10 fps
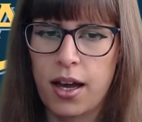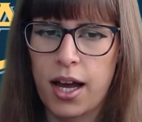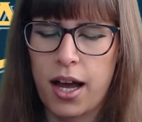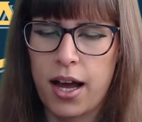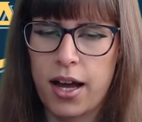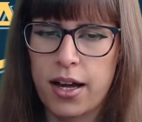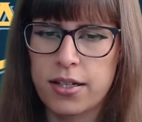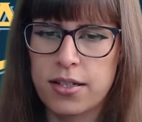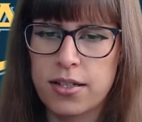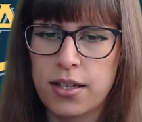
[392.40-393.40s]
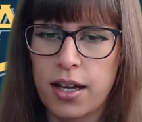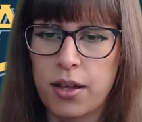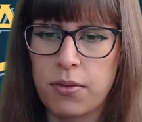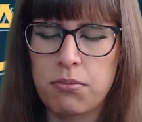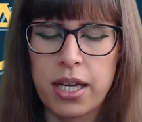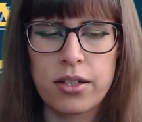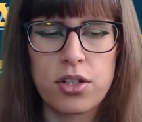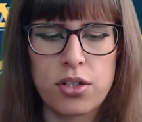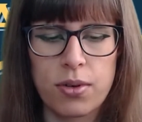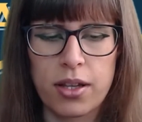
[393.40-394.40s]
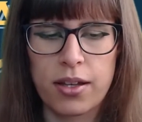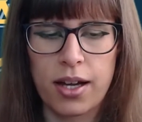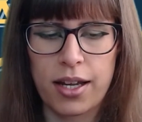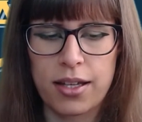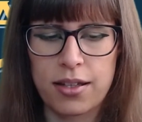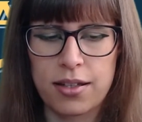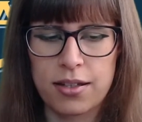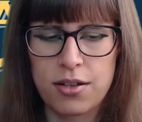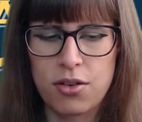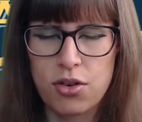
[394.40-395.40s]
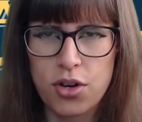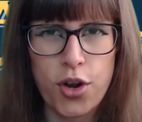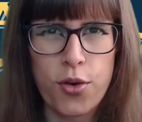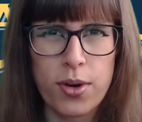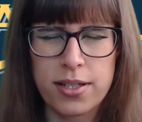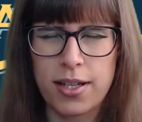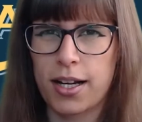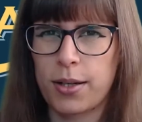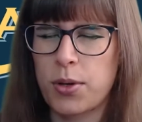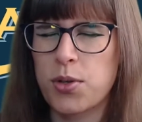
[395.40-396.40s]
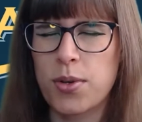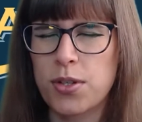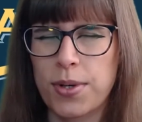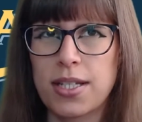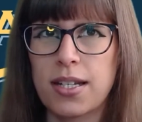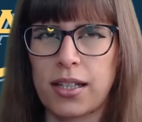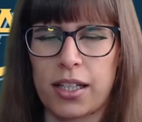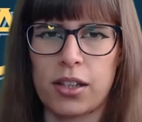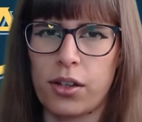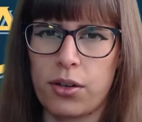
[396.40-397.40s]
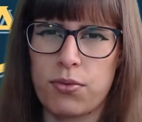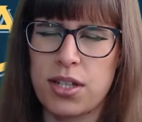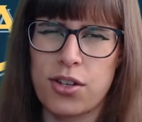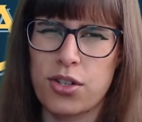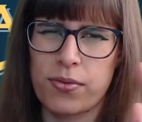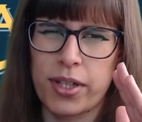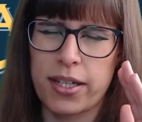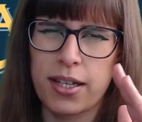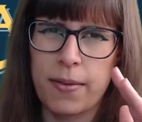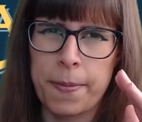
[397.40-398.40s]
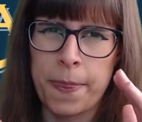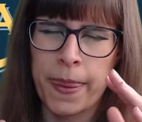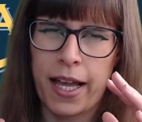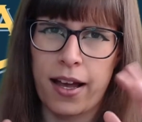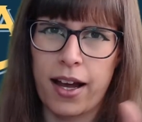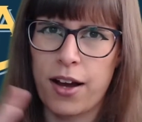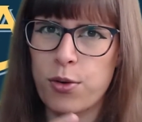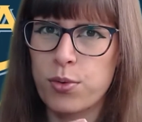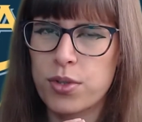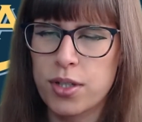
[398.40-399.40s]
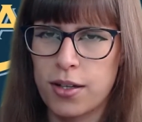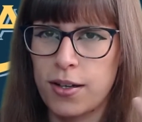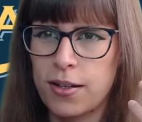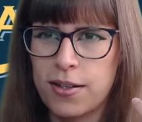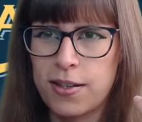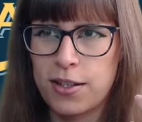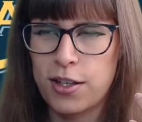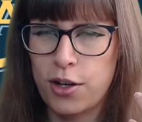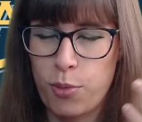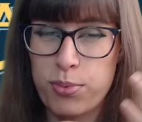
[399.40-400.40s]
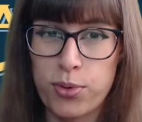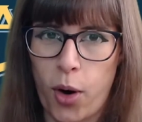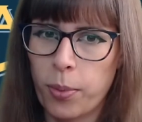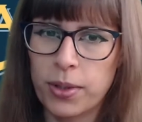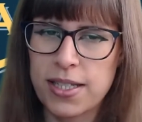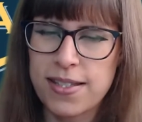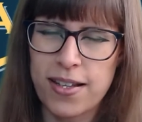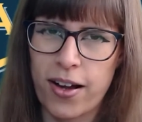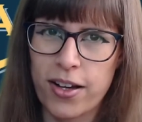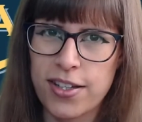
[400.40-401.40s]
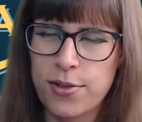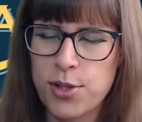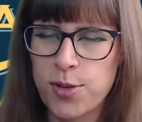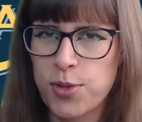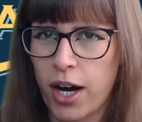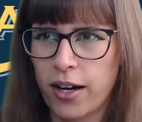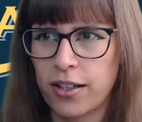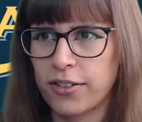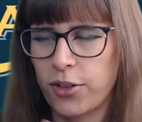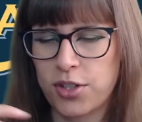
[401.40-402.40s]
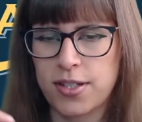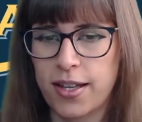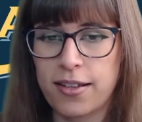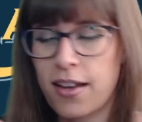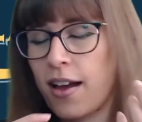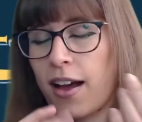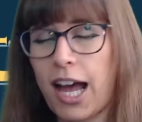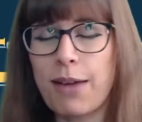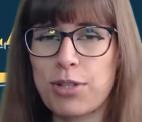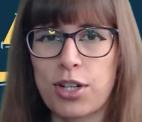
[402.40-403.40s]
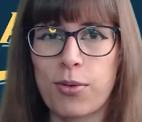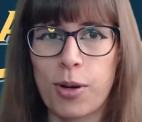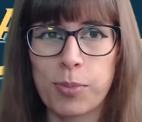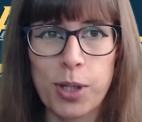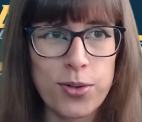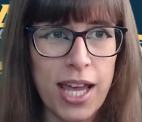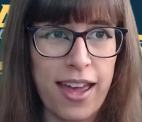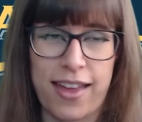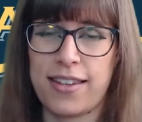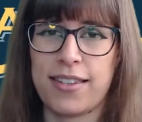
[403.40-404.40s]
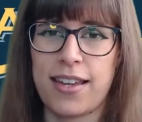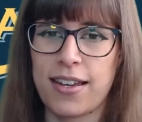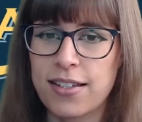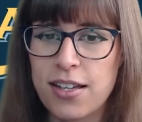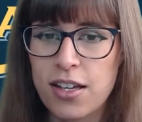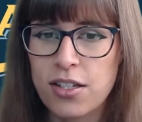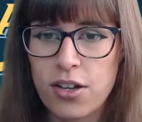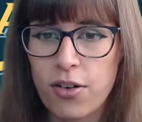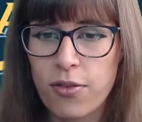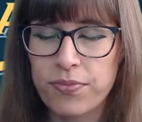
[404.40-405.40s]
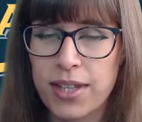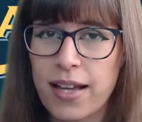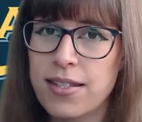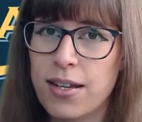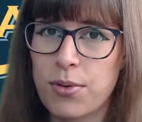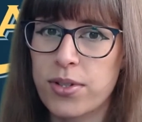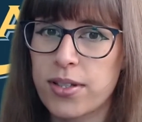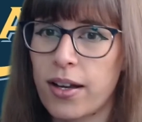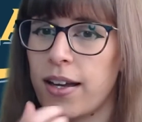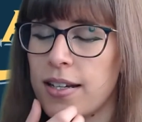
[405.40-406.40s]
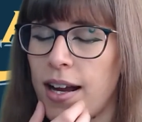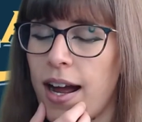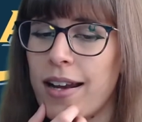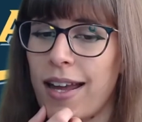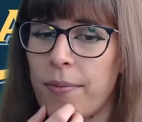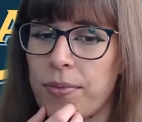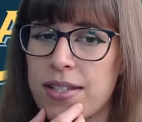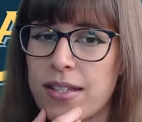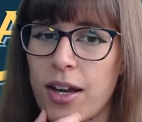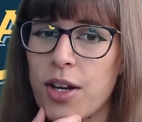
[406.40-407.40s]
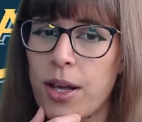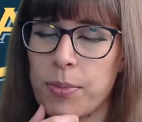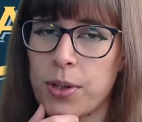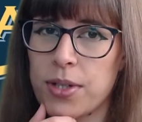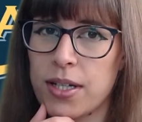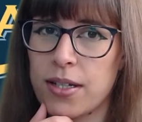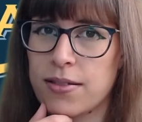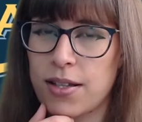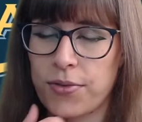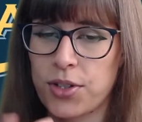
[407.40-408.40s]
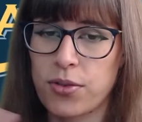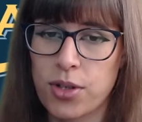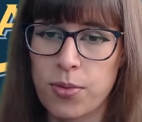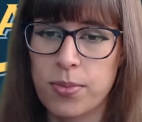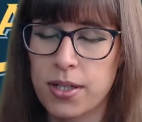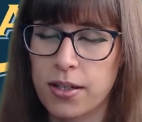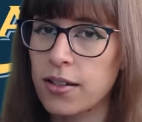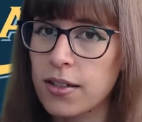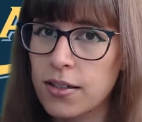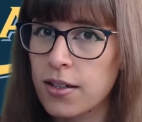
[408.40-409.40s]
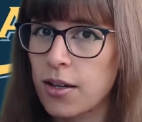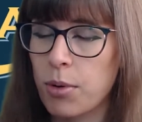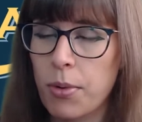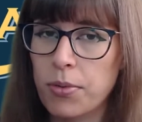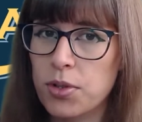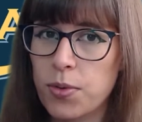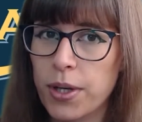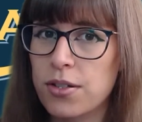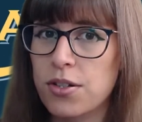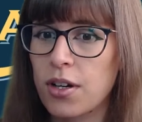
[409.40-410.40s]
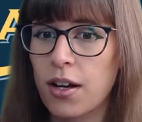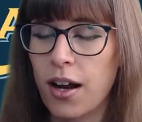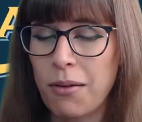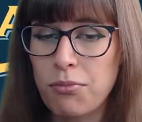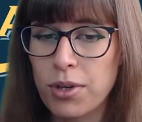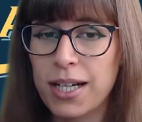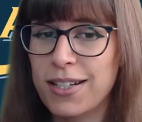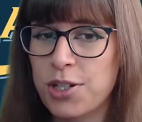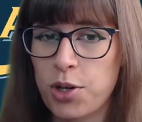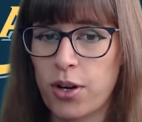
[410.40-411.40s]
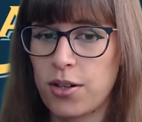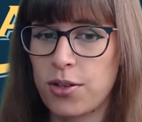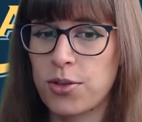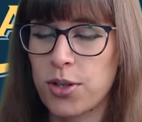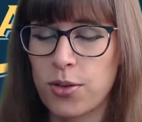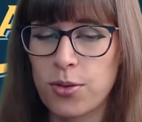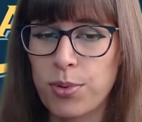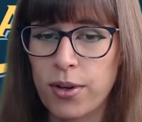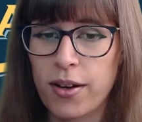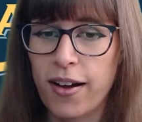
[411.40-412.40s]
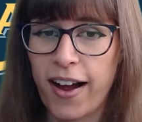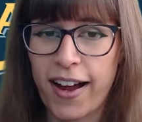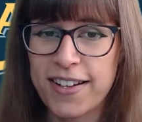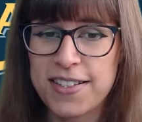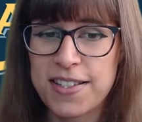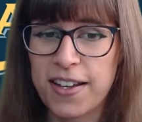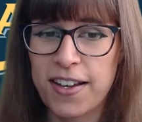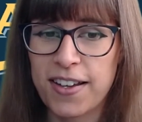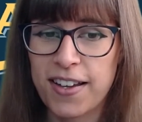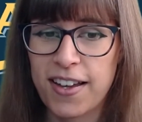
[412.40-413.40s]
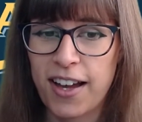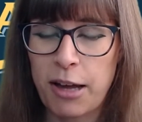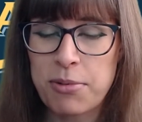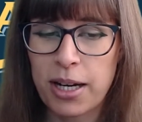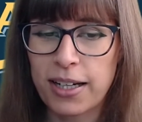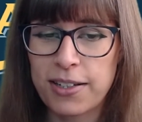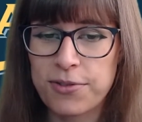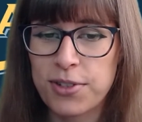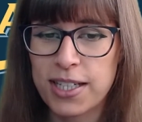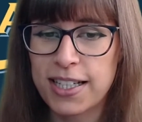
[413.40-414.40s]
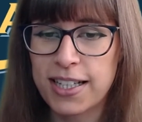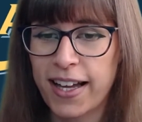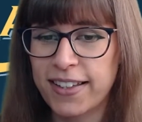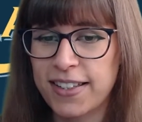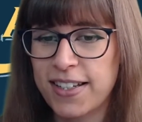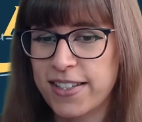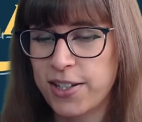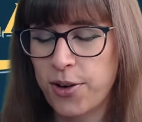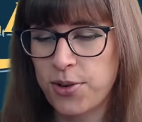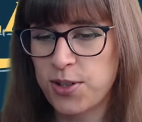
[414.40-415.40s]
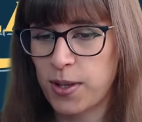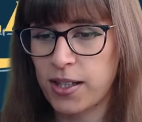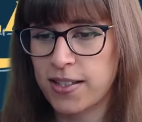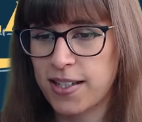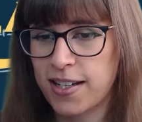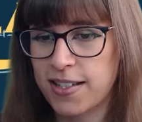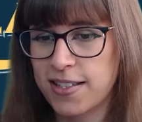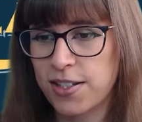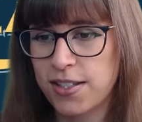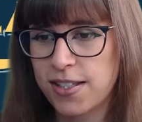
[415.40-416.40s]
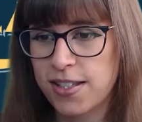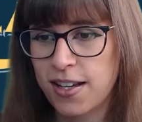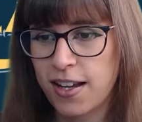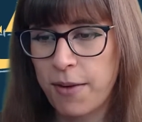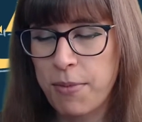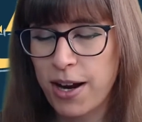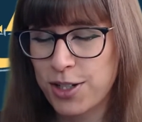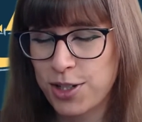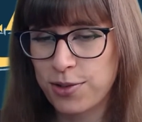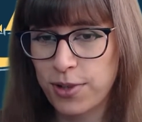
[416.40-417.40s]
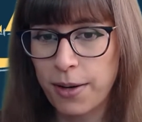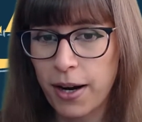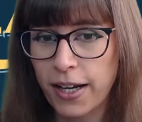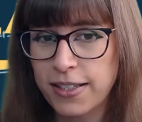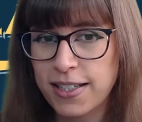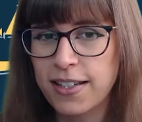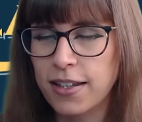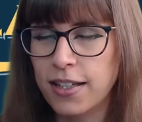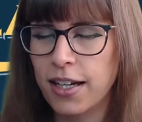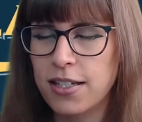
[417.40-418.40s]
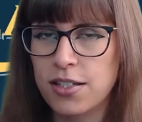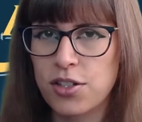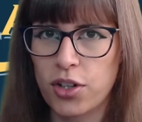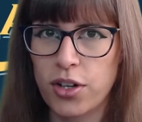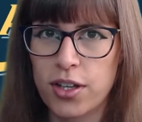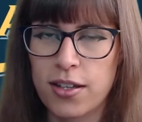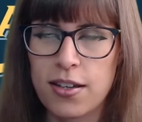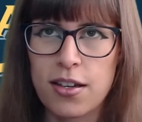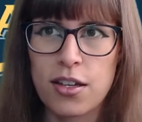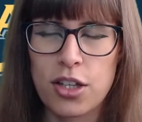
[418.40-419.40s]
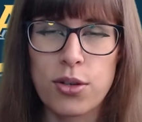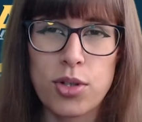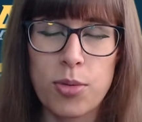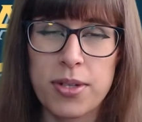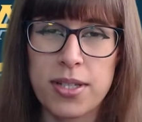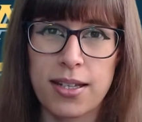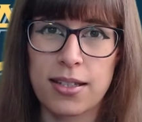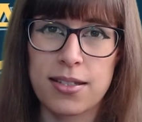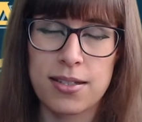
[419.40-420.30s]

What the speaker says: and I made sure that I knew exactly what I was doing. So I did like a lot of research of like how to, you know, properly start a YouTube channel and not just like, I'm just going to upload anything. So that's how it all started. And yeah, I started uploading stuff on YouTube to promote the Twitch. I'm really enjoying YouTube, and I'm kind of really glad that it's going as well as it is, because I didn't think I'd enjoy YouTube as